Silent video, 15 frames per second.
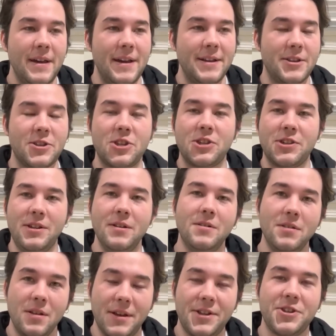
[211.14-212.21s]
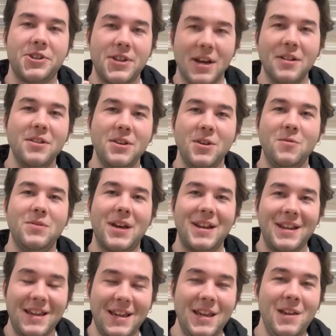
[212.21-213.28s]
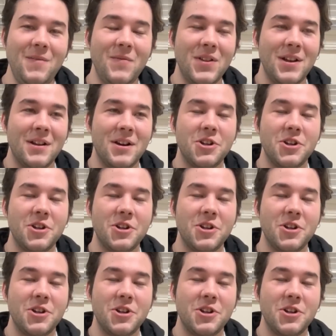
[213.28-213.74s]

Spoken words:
it's telling you that even